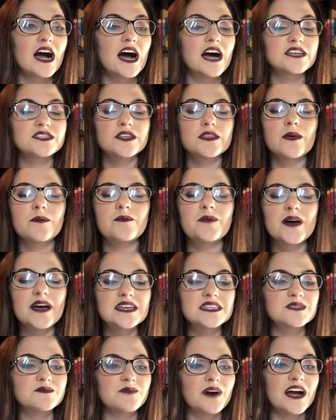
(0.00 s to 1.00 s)
I saw the
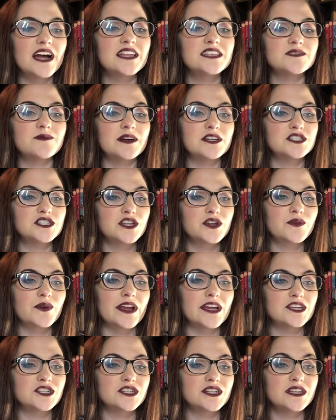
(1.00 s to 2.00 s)
best minds of my
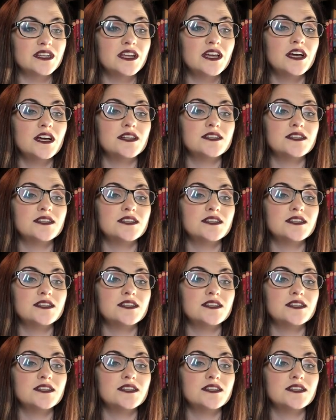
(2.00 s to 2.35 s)
generation,